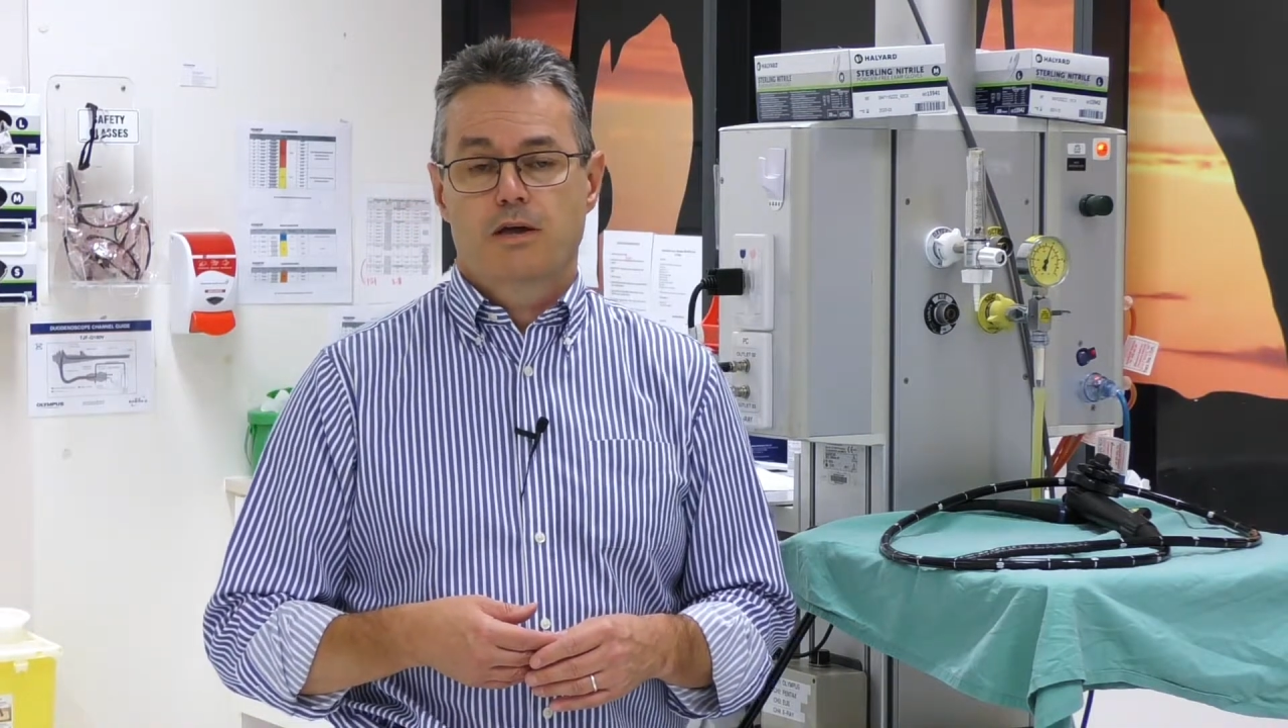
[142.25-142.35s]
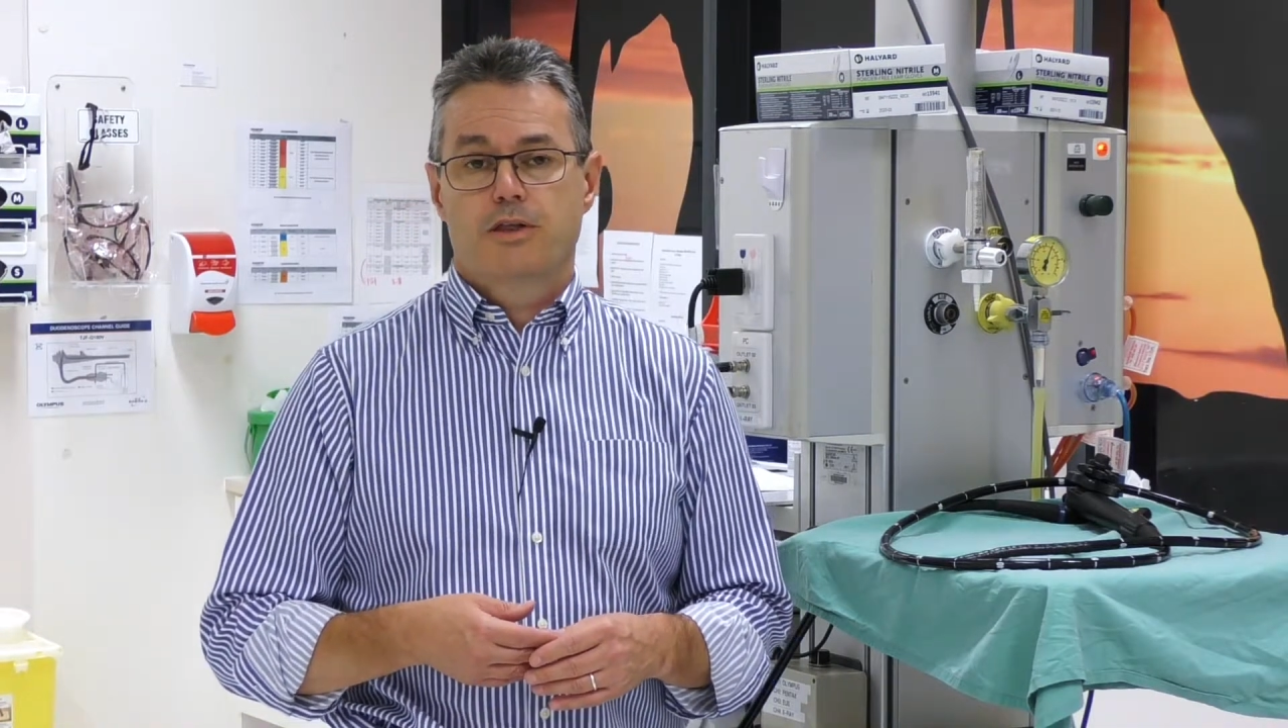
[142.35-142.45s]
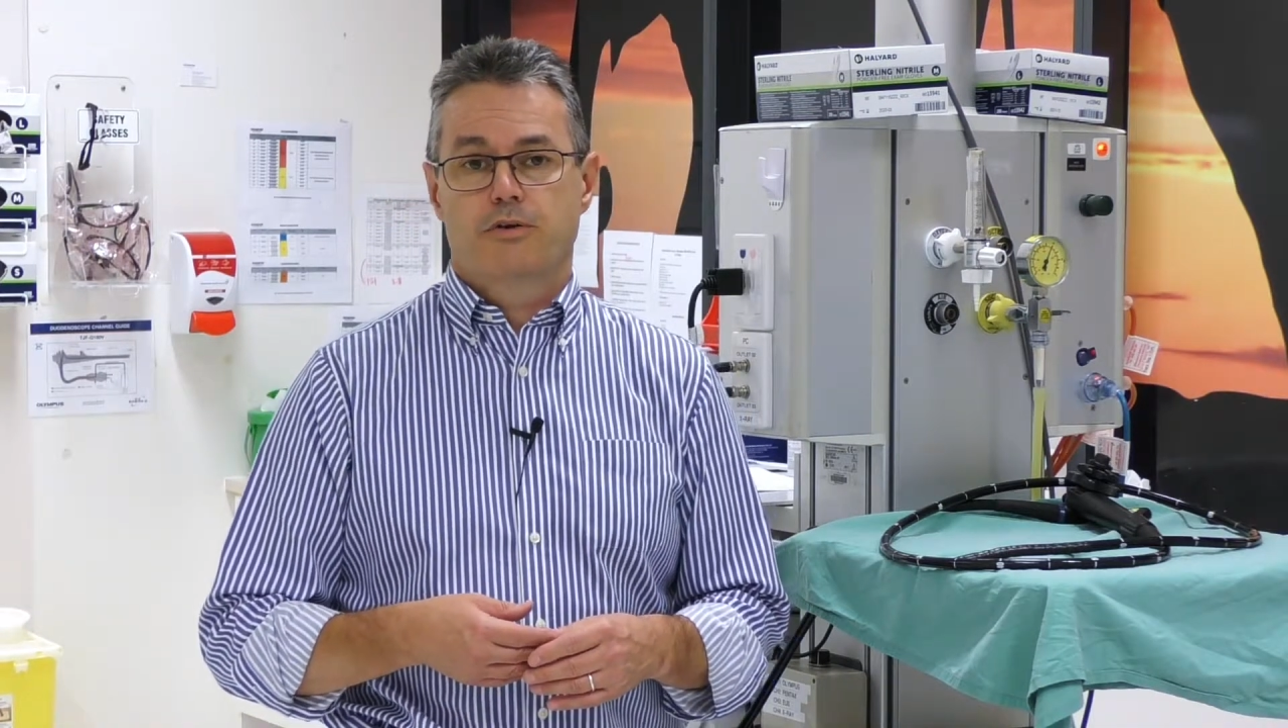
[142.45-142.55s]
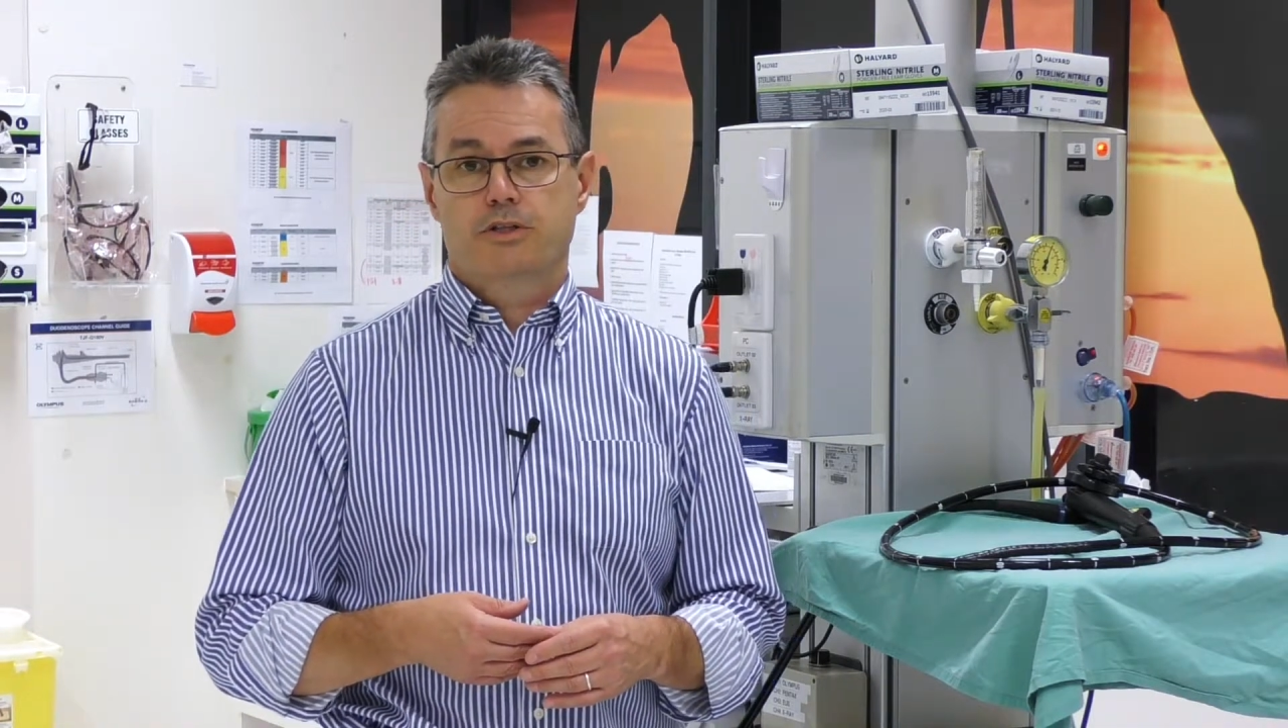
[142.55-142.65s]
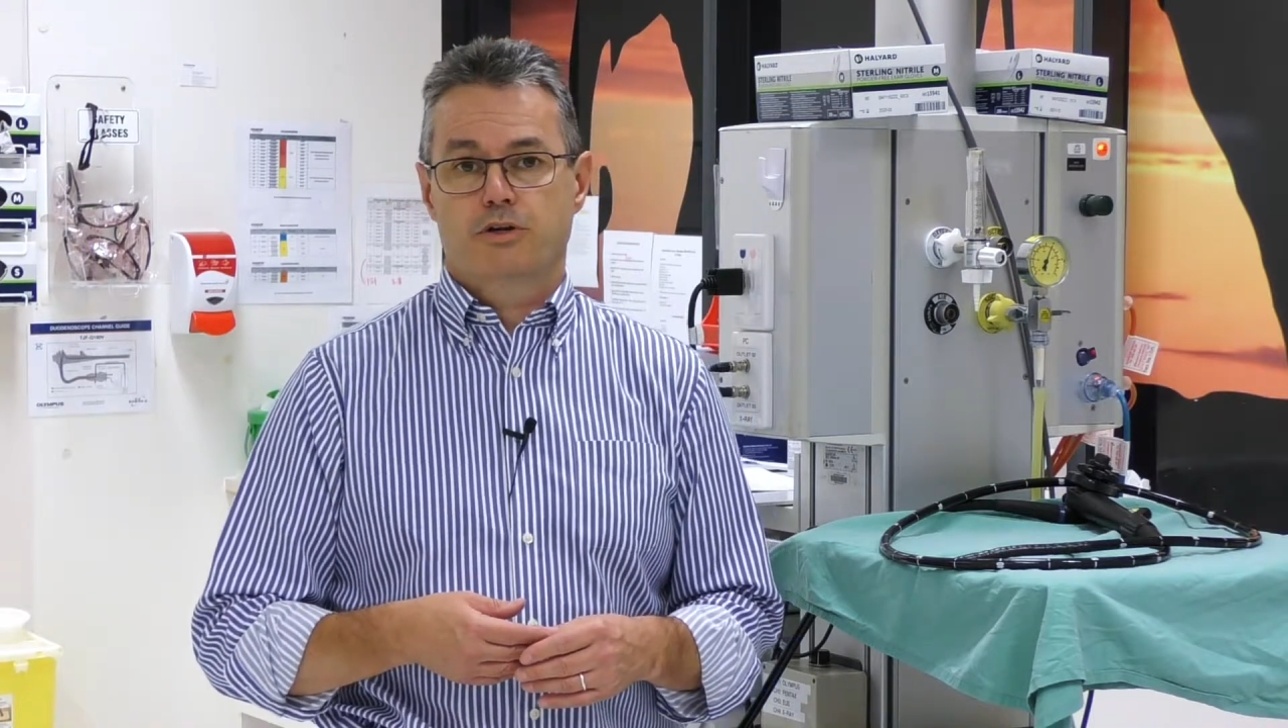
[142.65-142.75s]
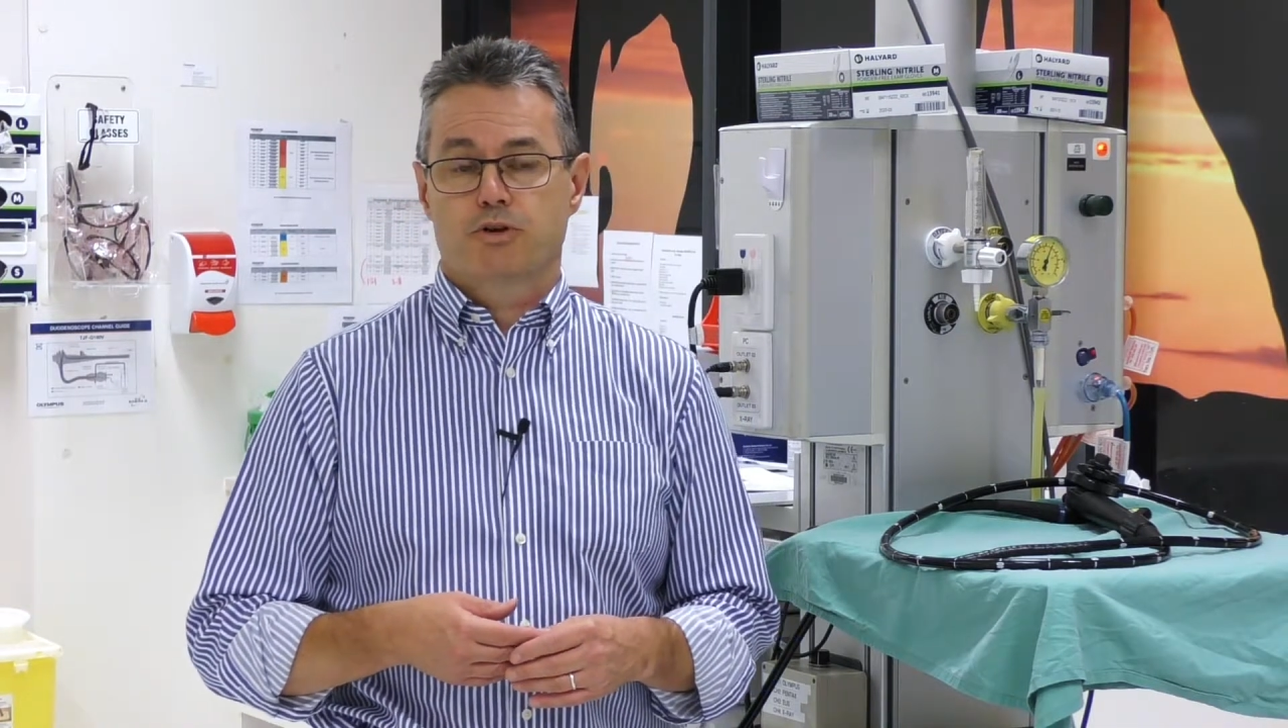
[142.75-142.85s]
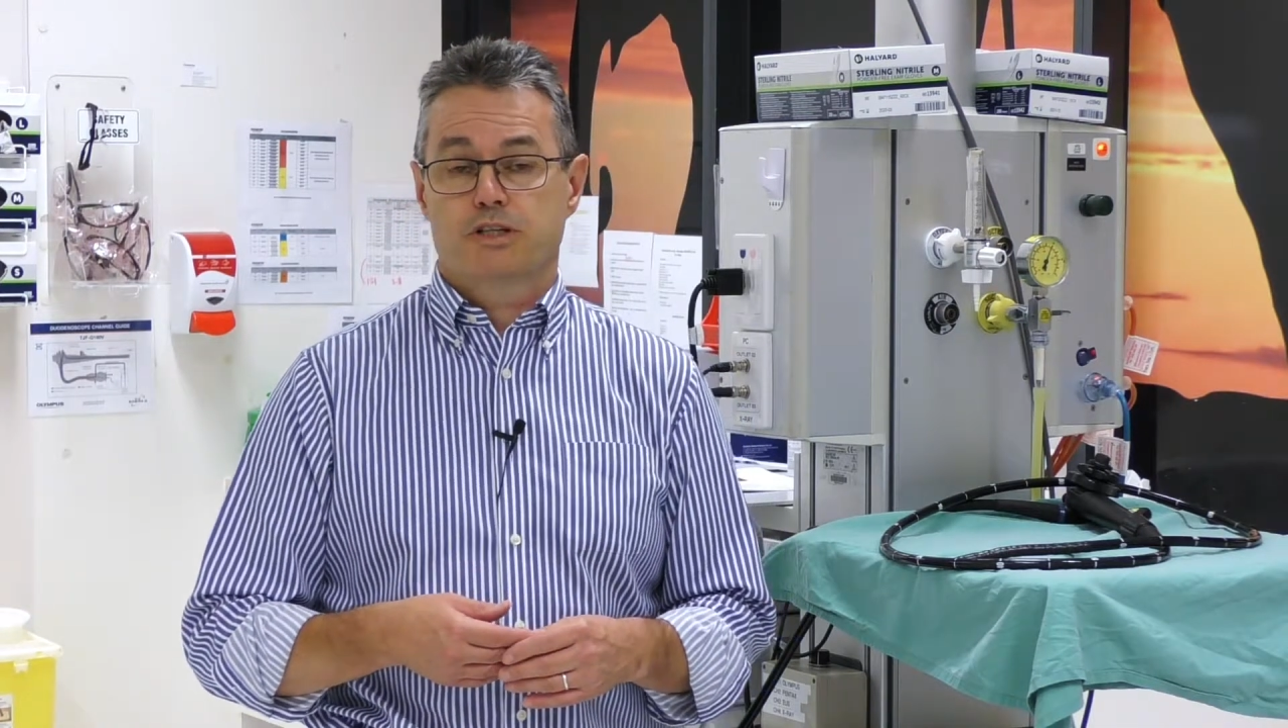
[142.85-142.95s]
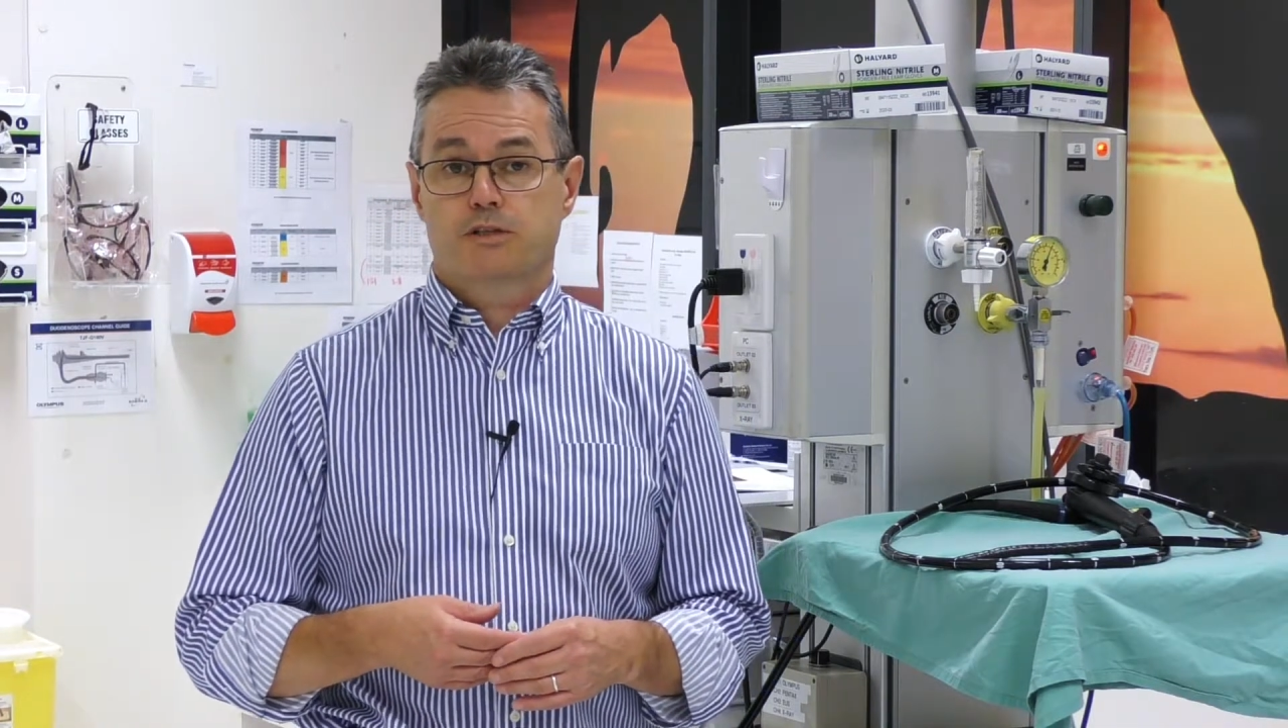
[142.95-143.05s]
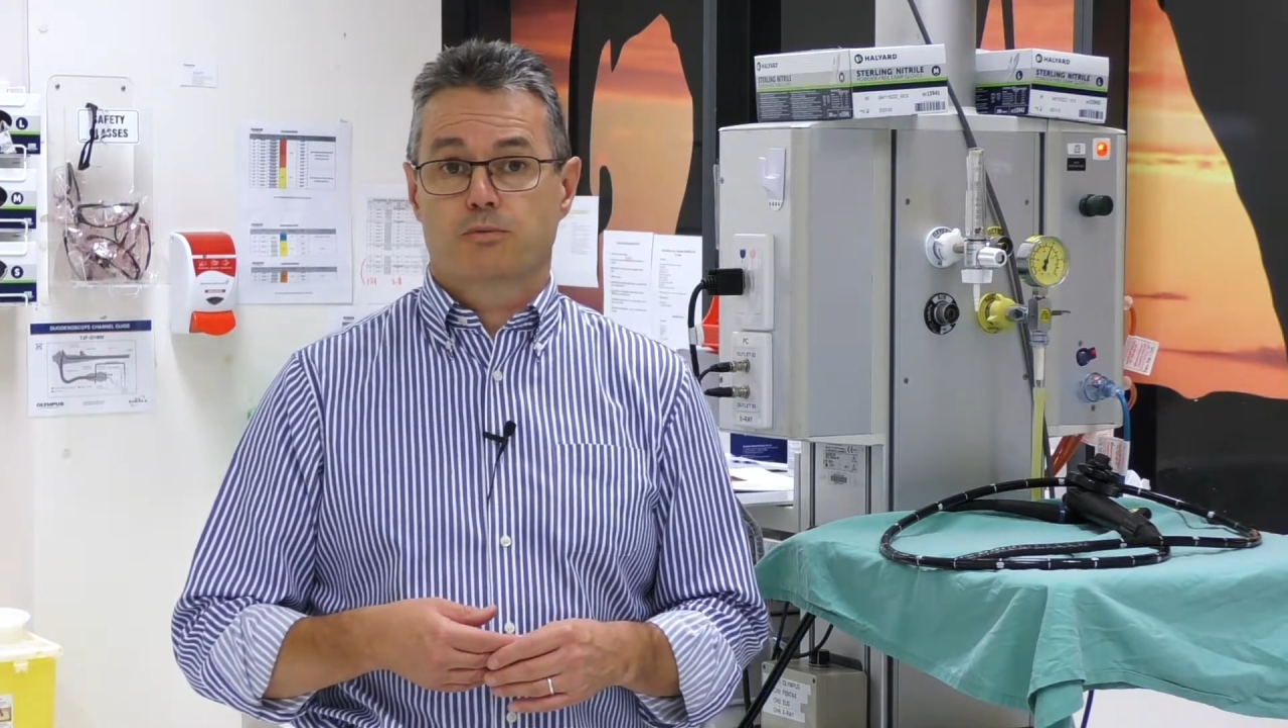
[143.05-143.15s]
There is a risk